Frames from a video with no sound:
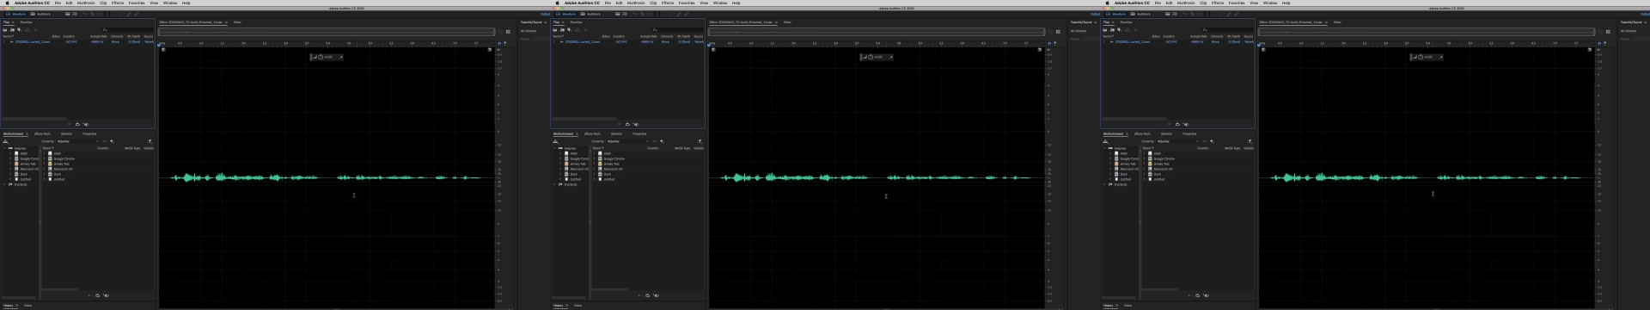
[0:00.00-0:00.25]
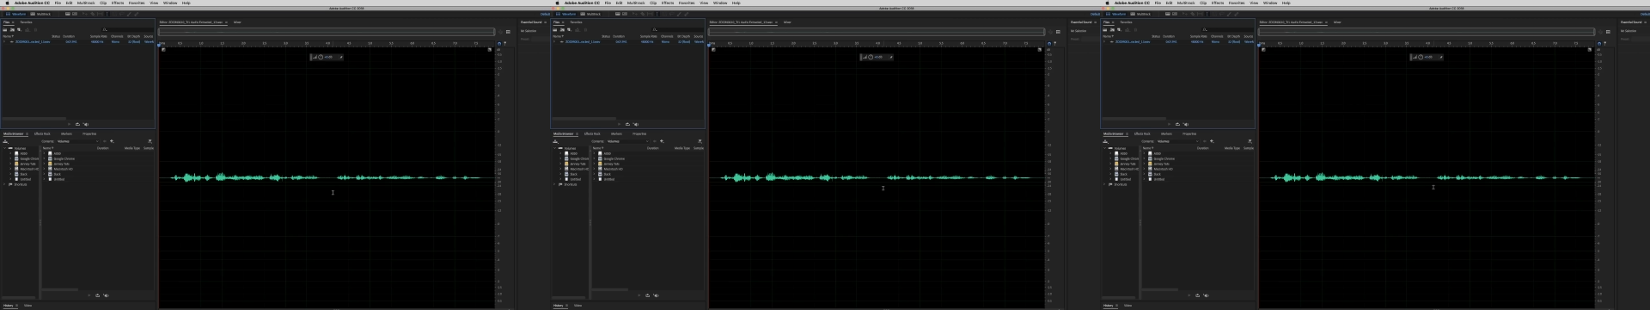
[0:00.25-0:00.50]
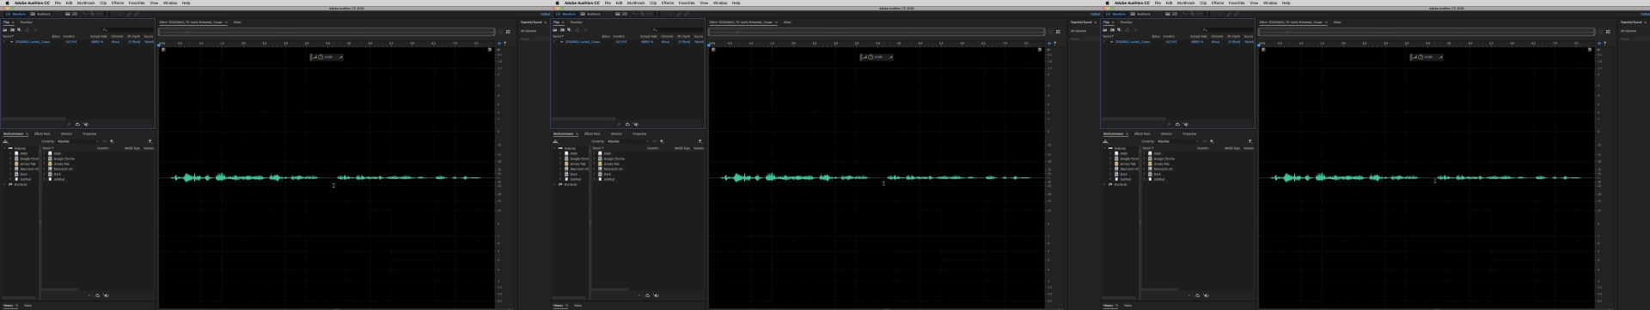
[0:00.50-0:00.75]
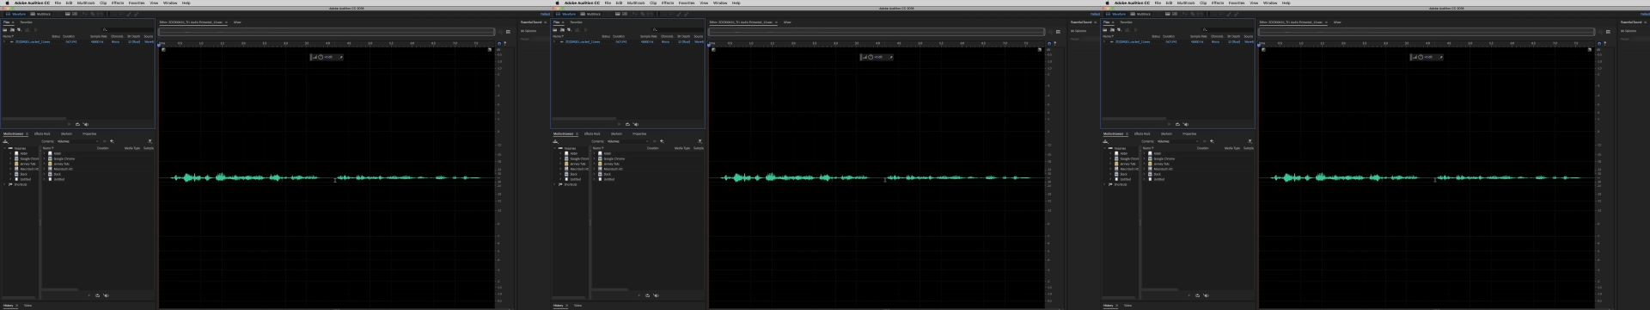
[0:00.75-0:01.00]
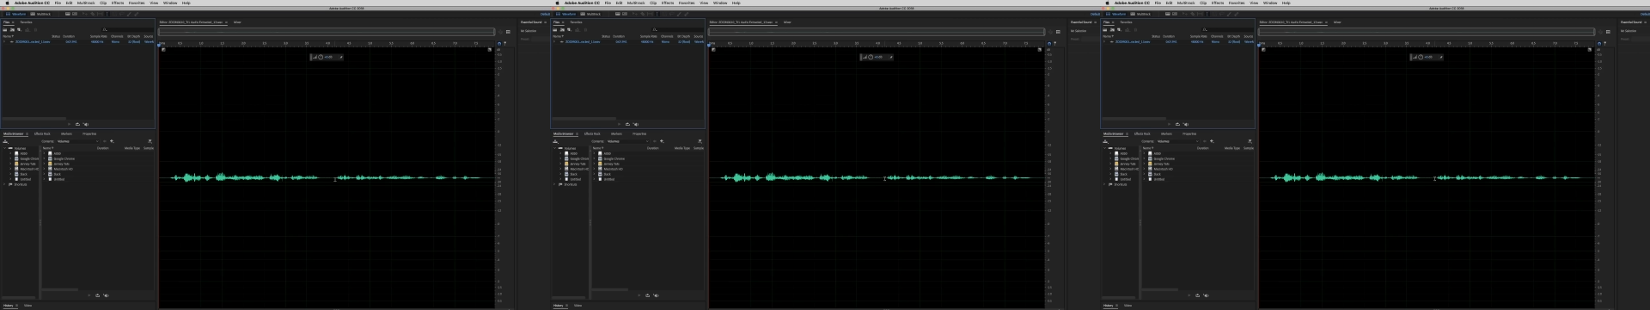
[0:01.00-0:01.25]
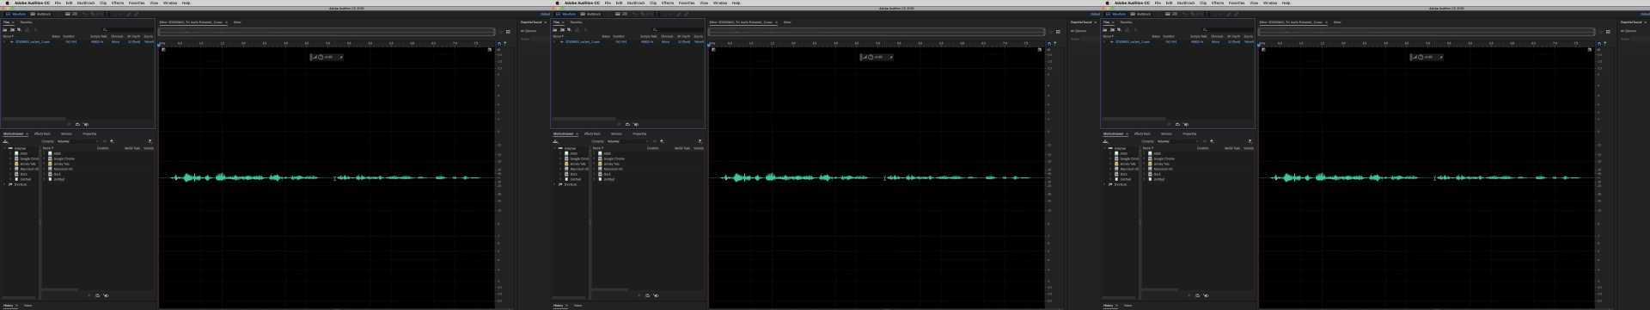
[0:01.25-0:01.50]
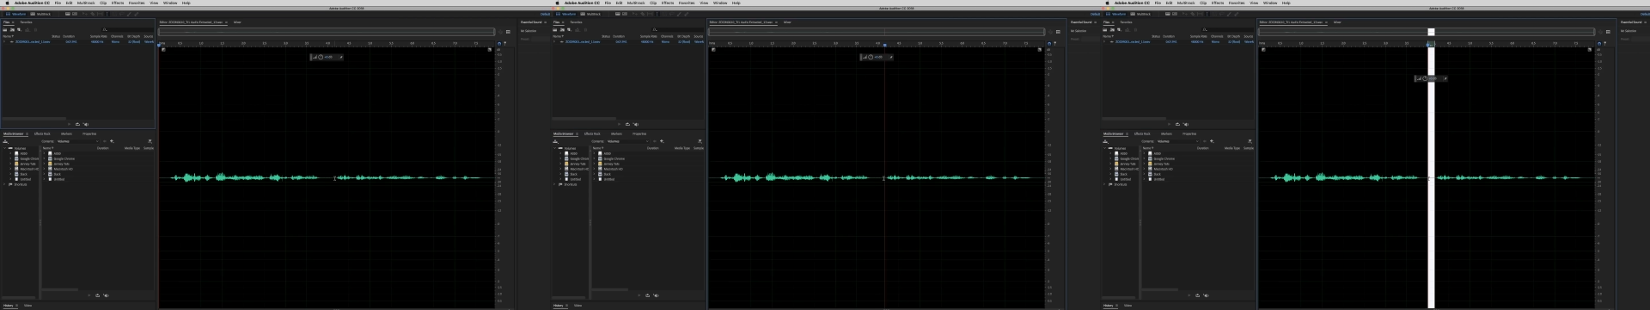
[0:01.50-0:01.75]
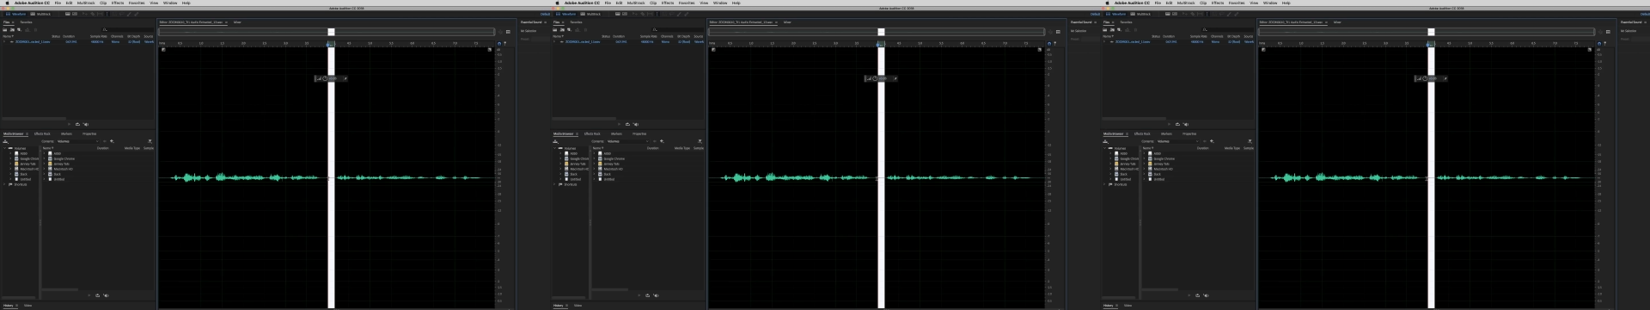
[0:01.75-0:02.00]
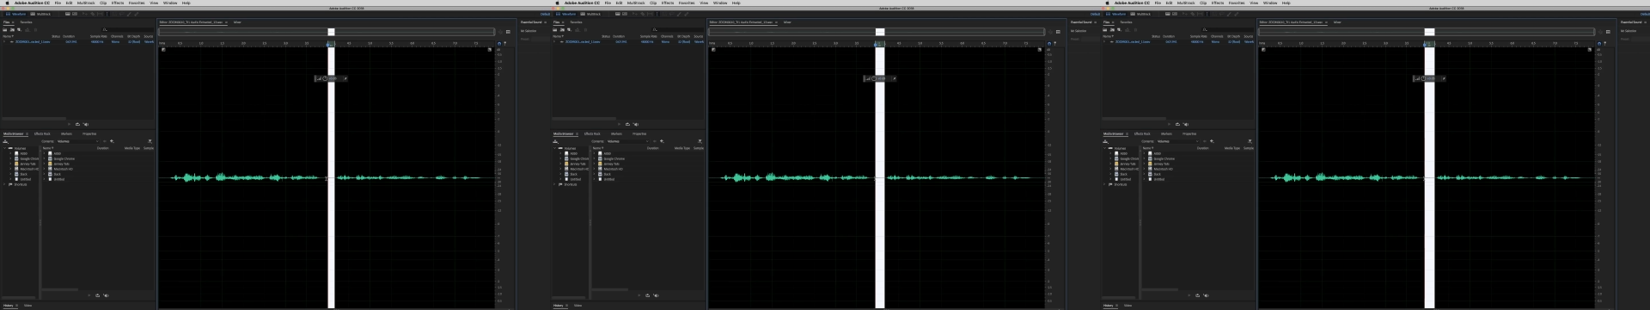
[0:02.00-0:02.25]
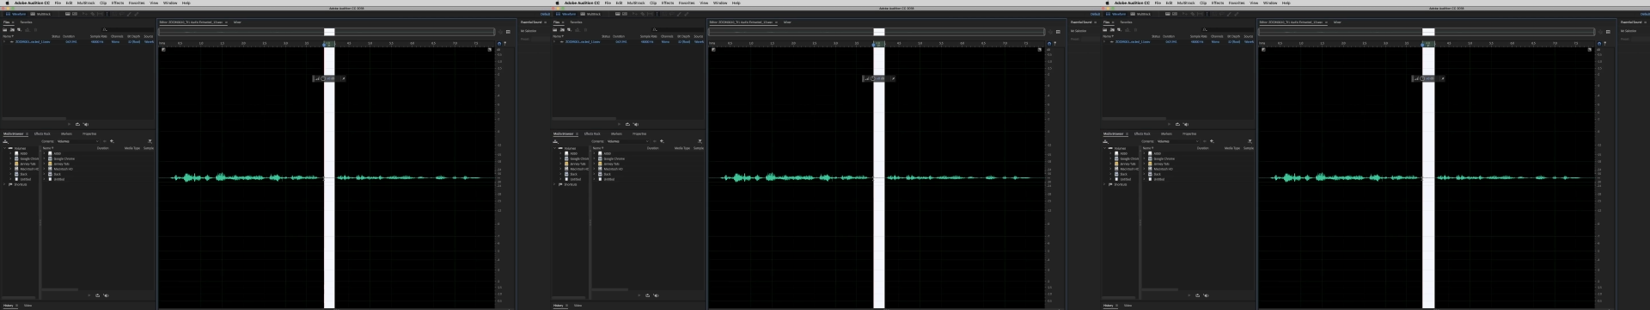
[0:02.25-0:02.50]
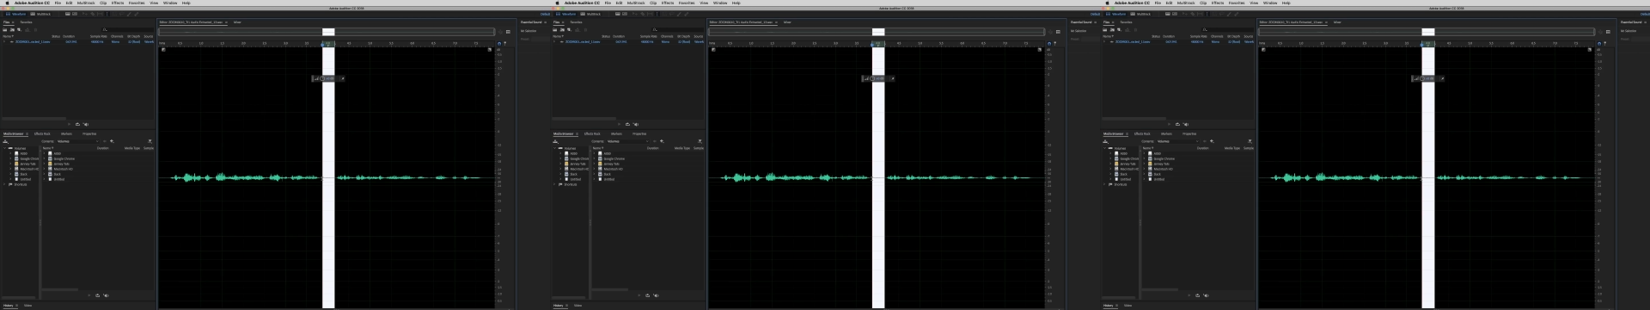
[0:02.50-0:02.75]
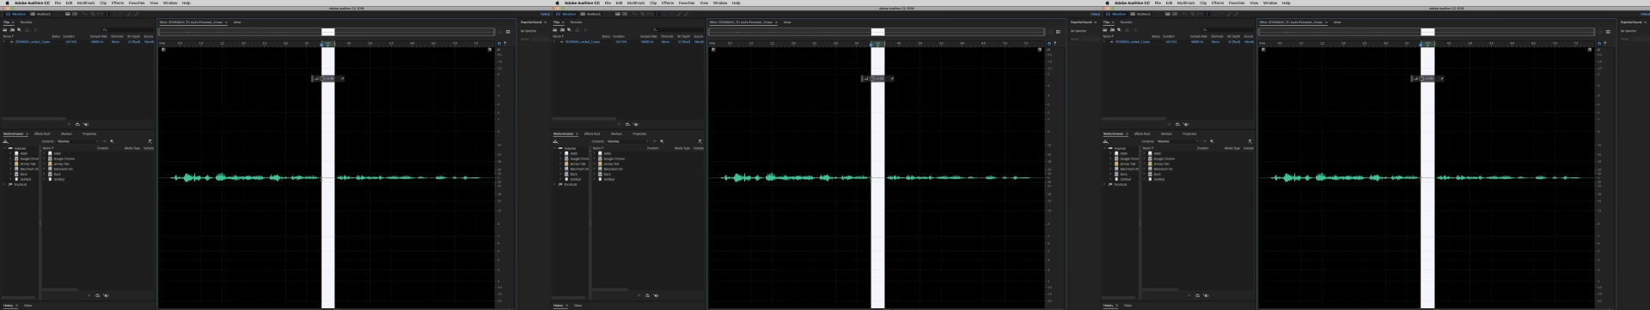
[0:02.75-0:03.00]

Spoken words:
(no speaker visible)